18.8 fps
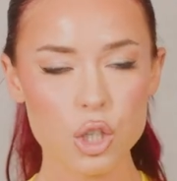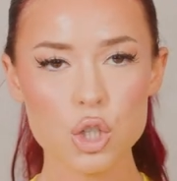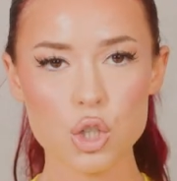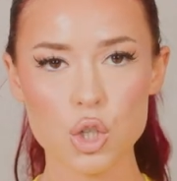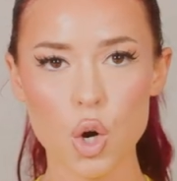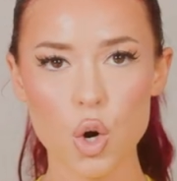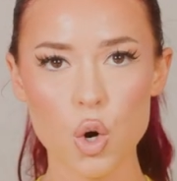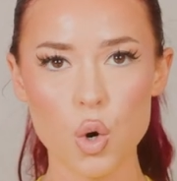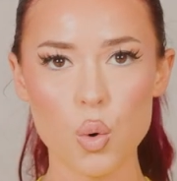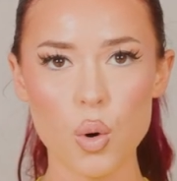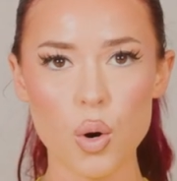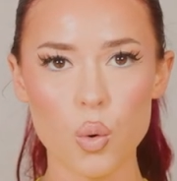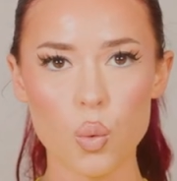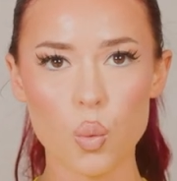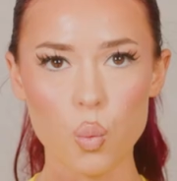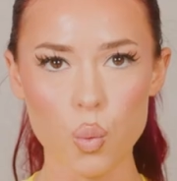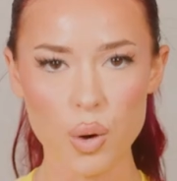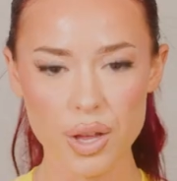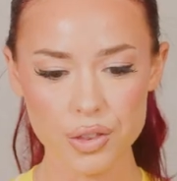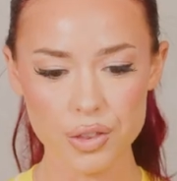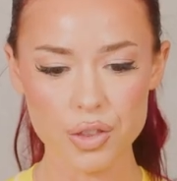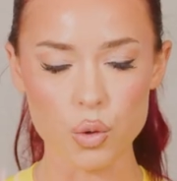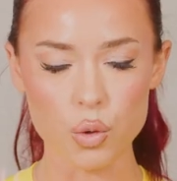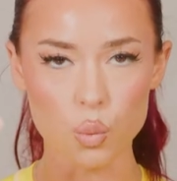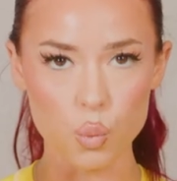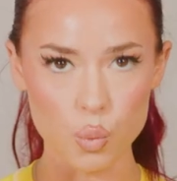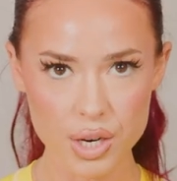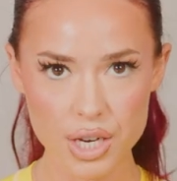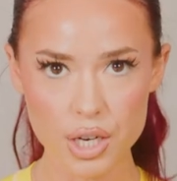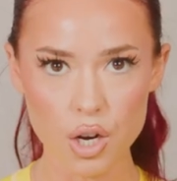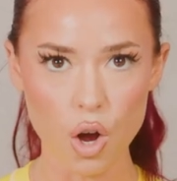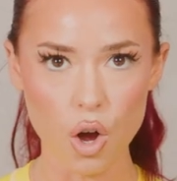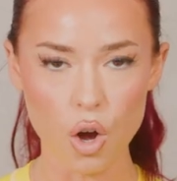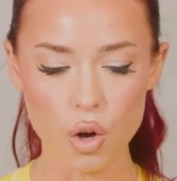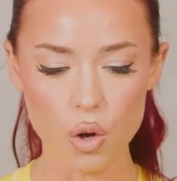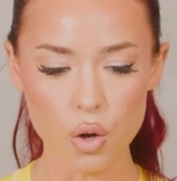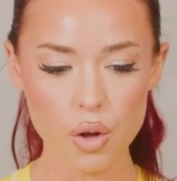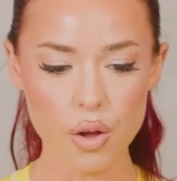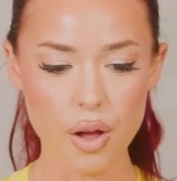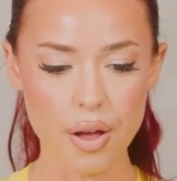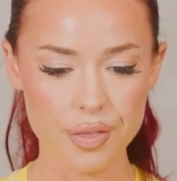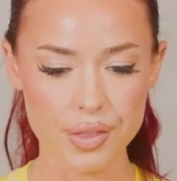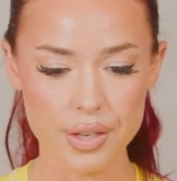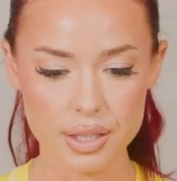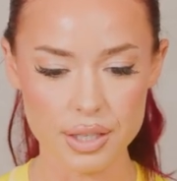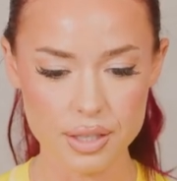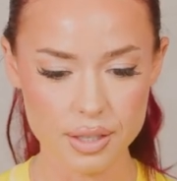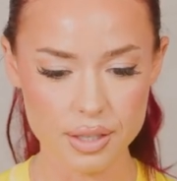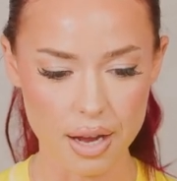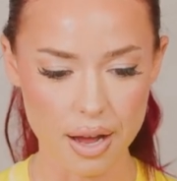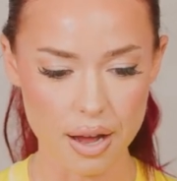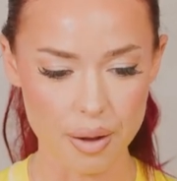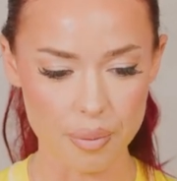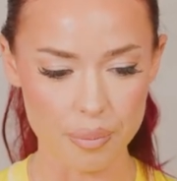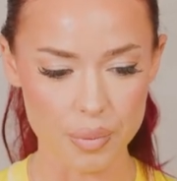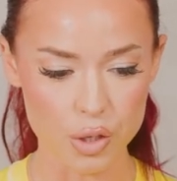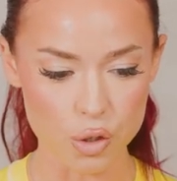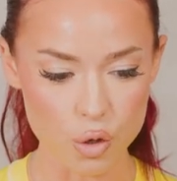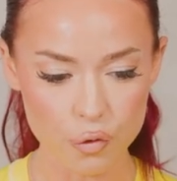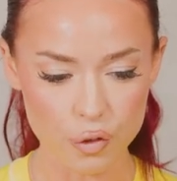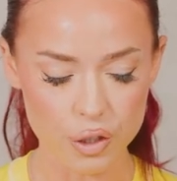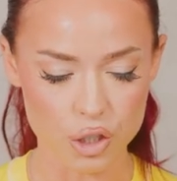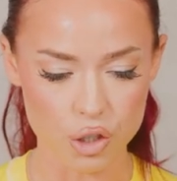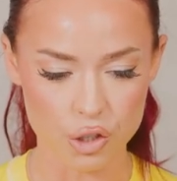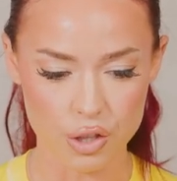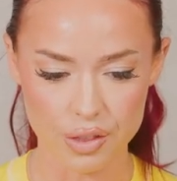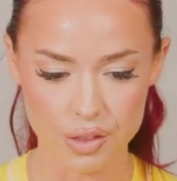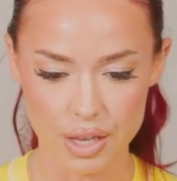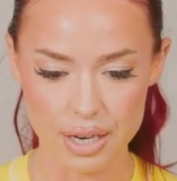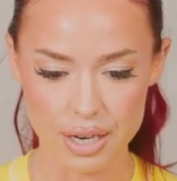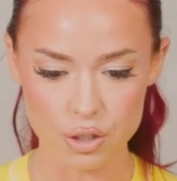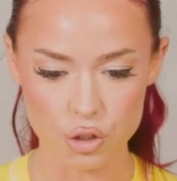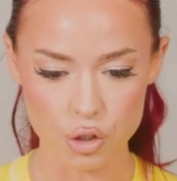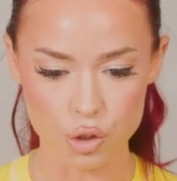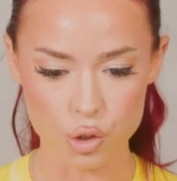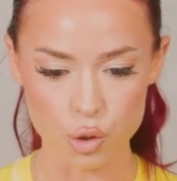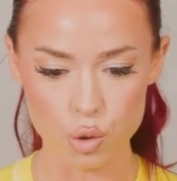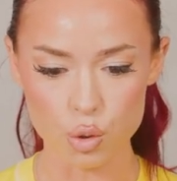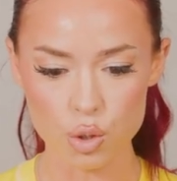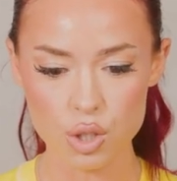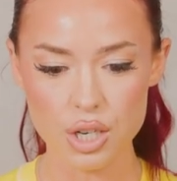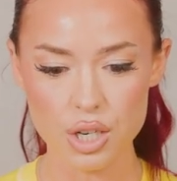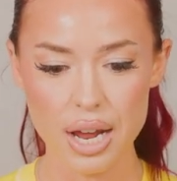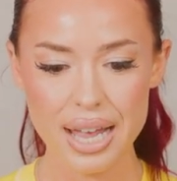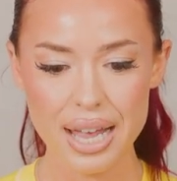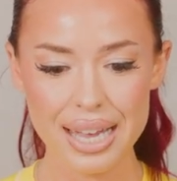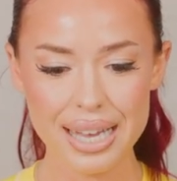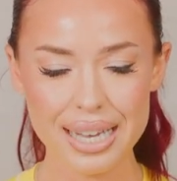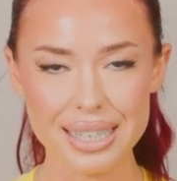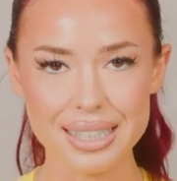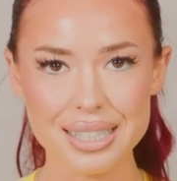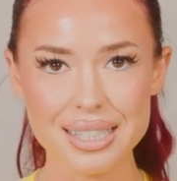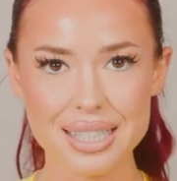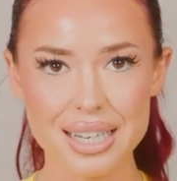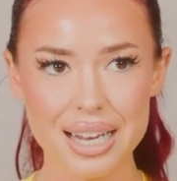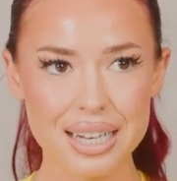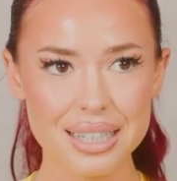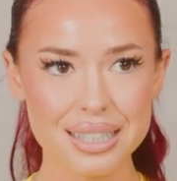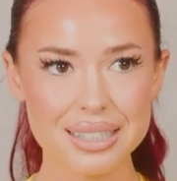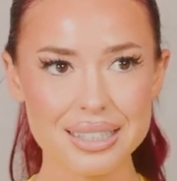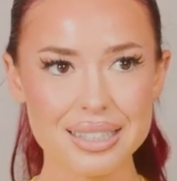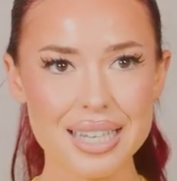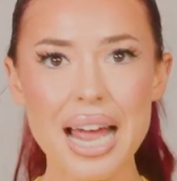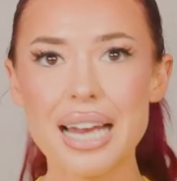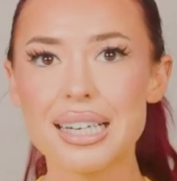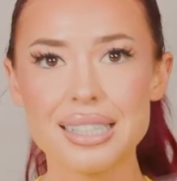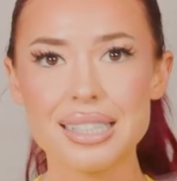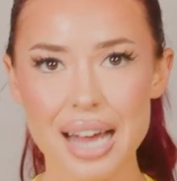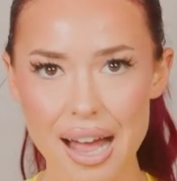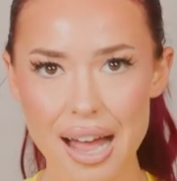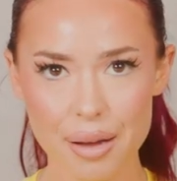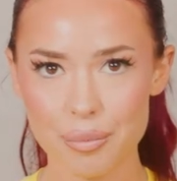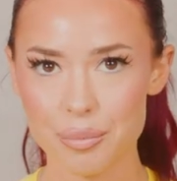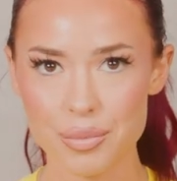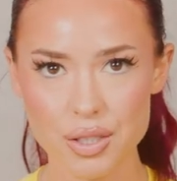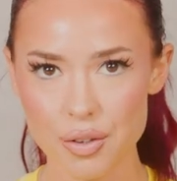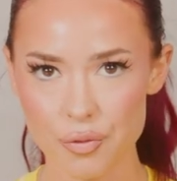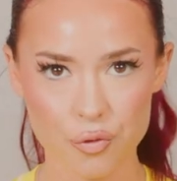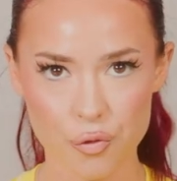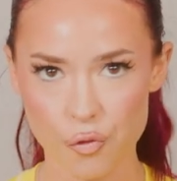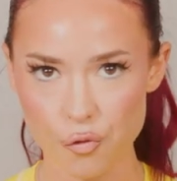So with Recall, this new feature that they introduced, it's 10 times